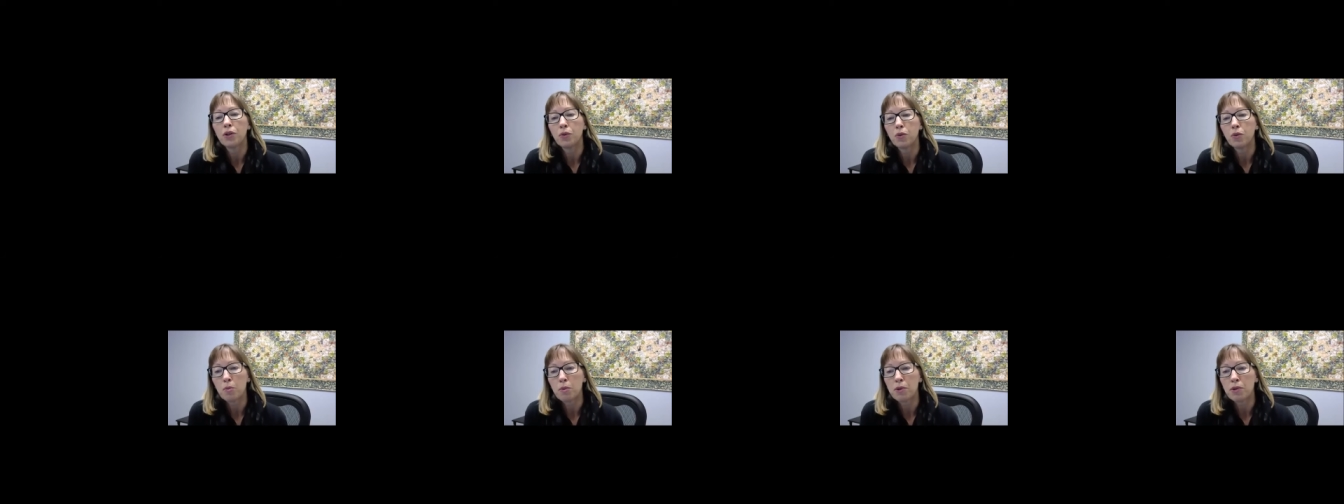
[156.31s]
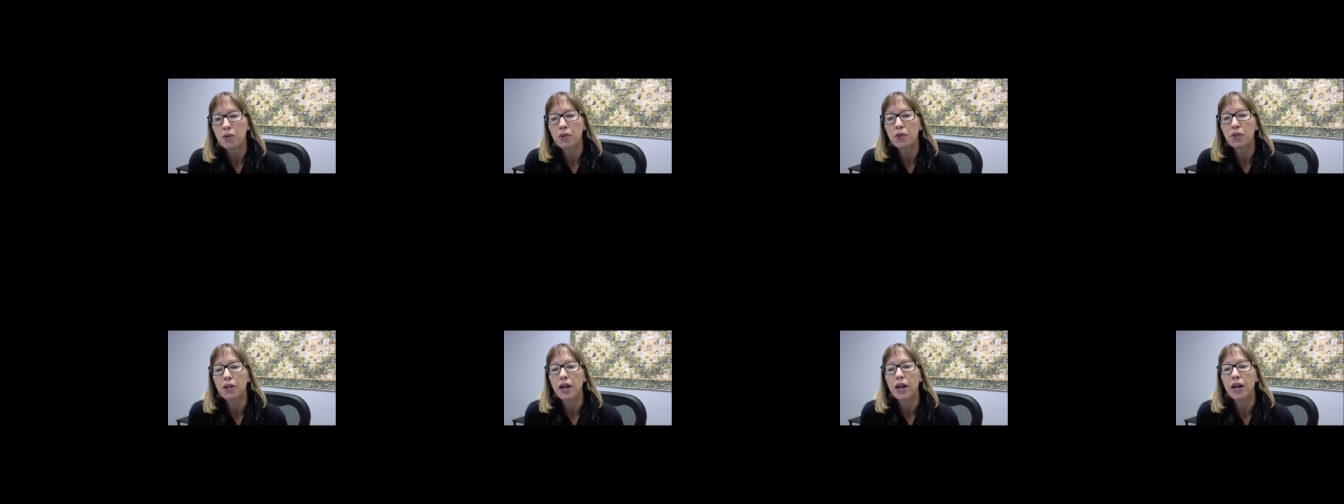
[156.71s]
enrollment
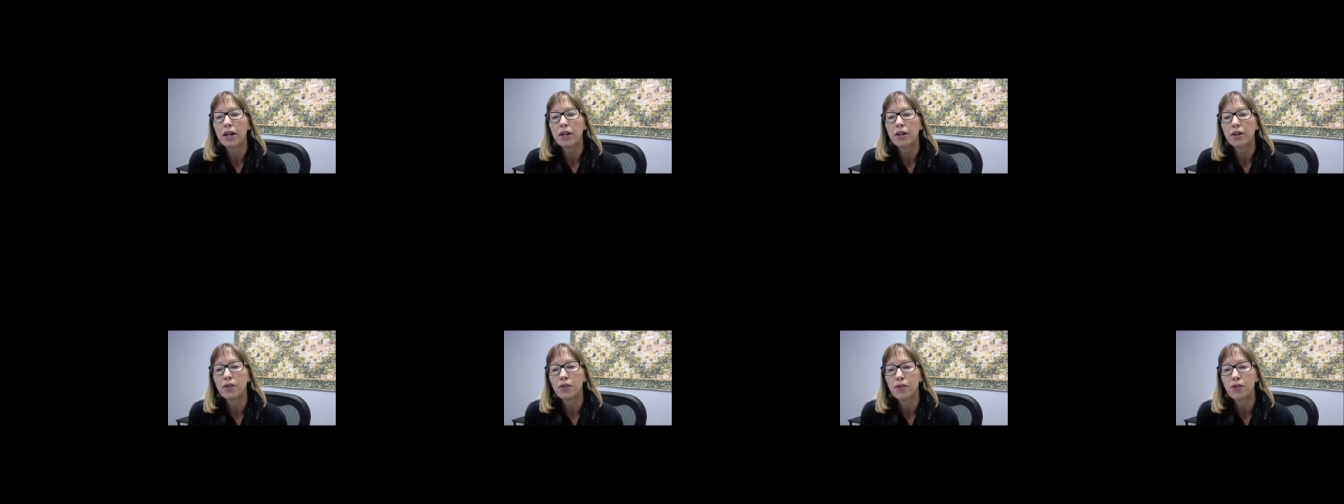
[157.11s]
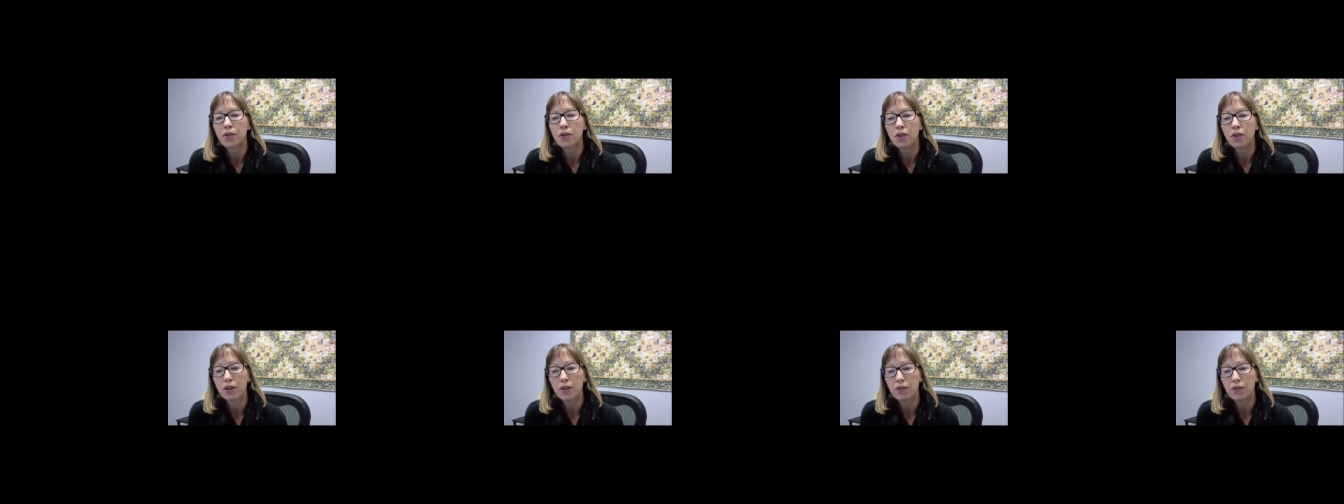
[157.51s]
status,
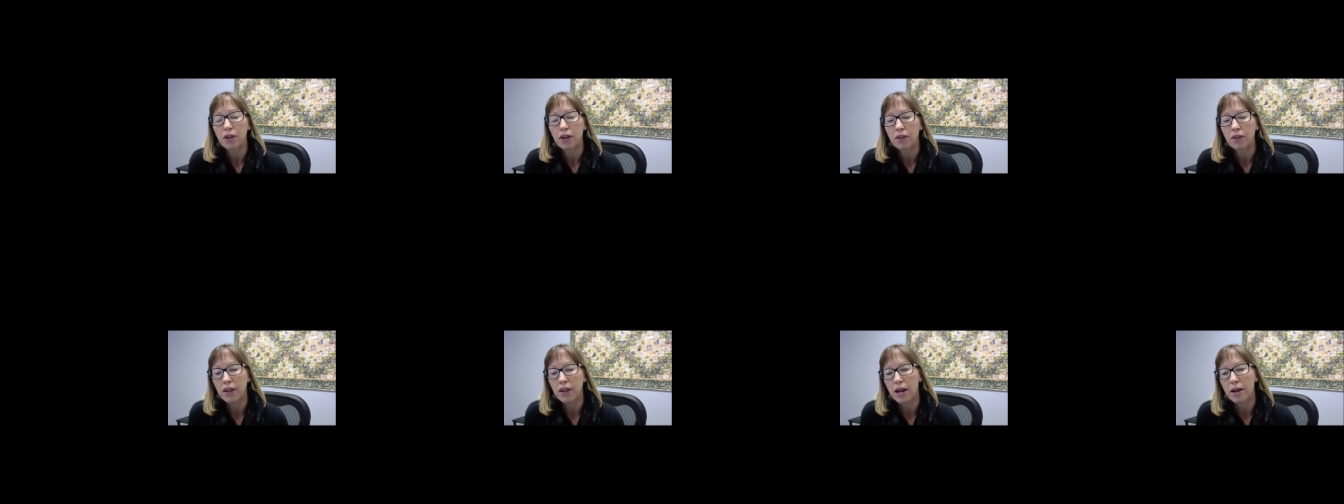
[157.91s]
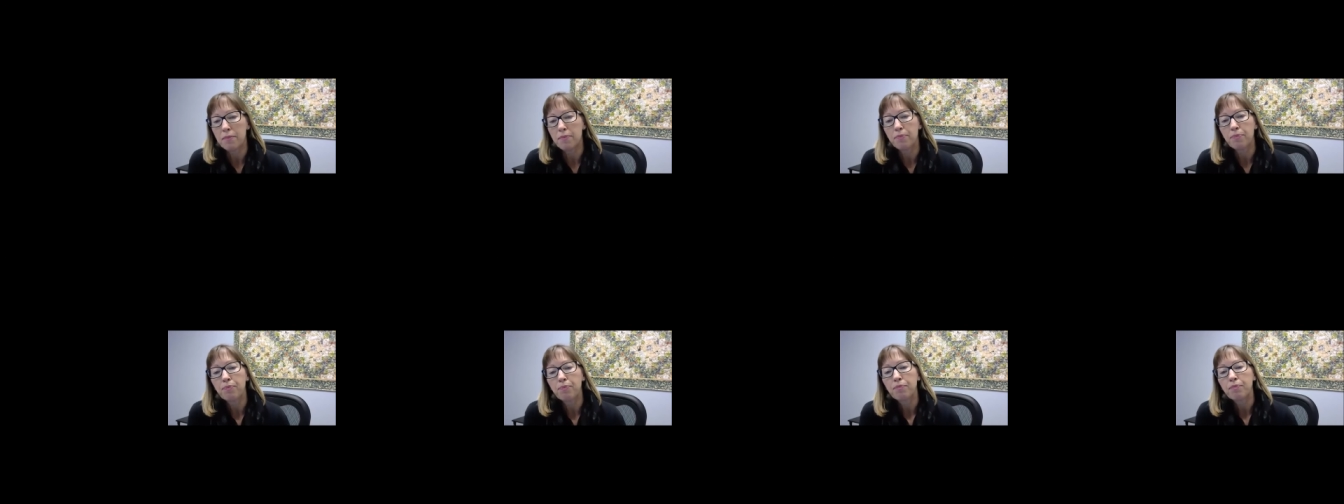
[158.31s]
things like that.
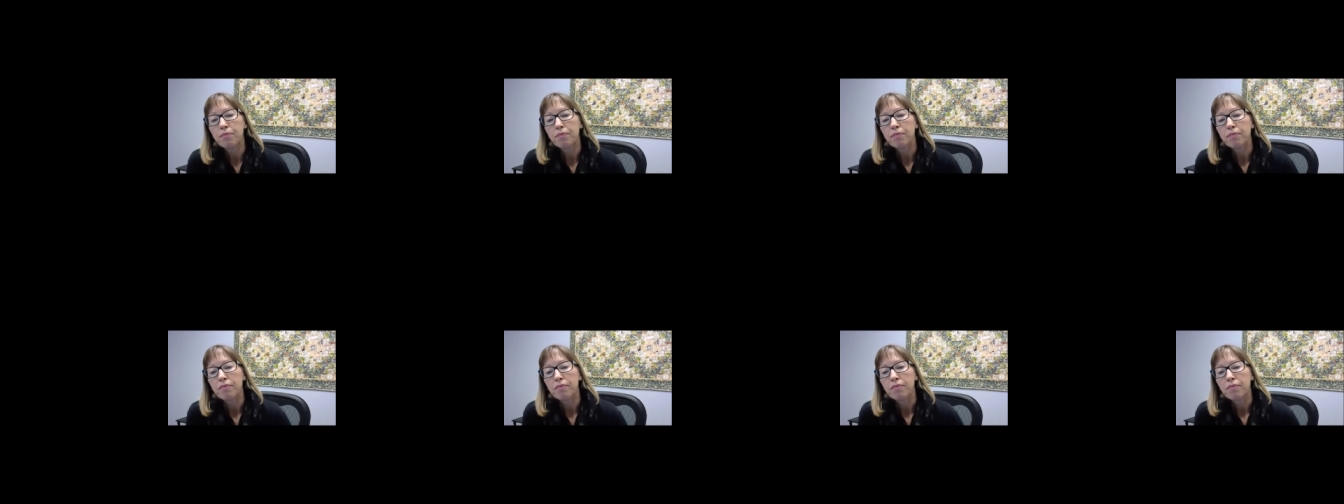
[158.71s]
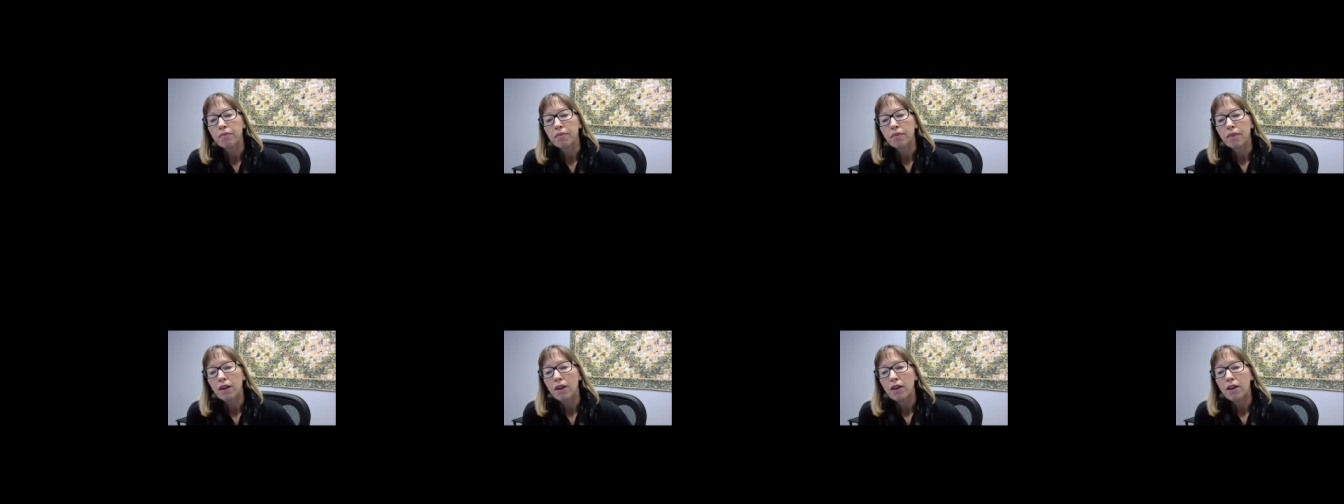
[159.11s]

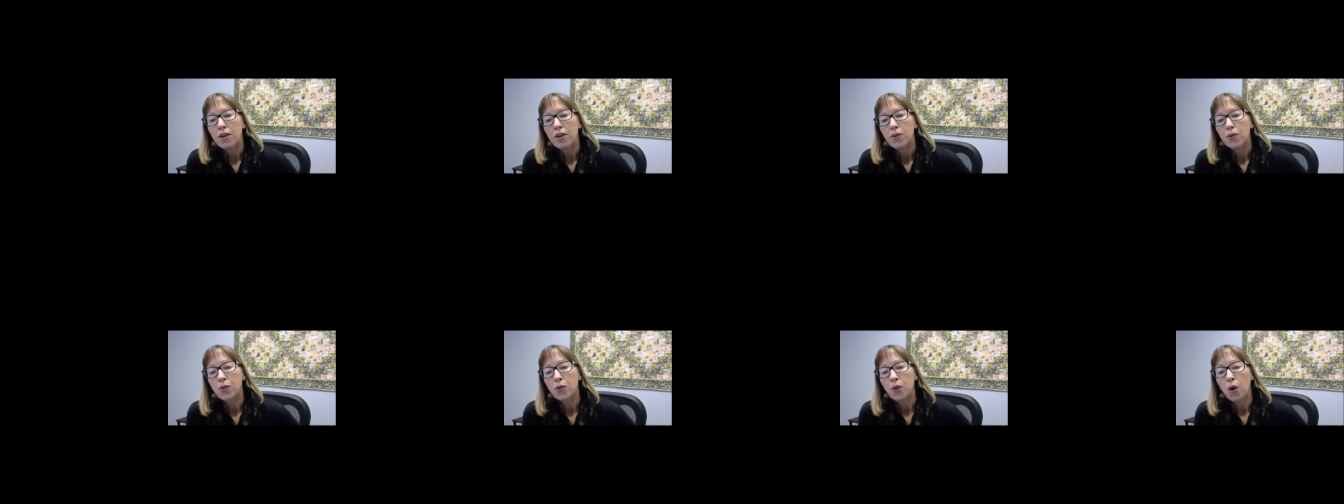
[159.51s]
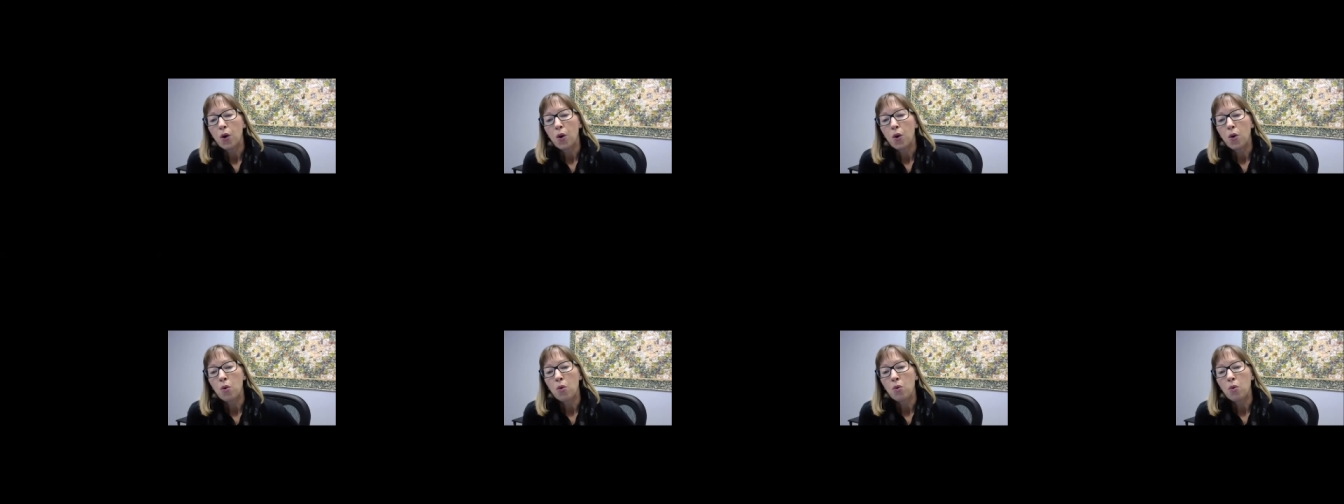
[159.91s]

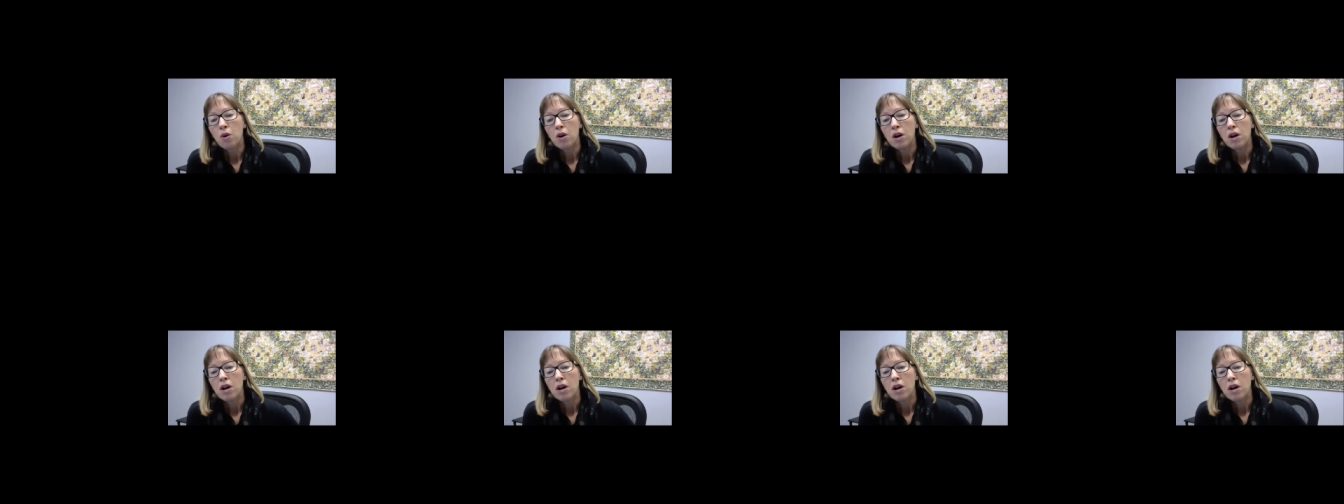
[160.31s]
So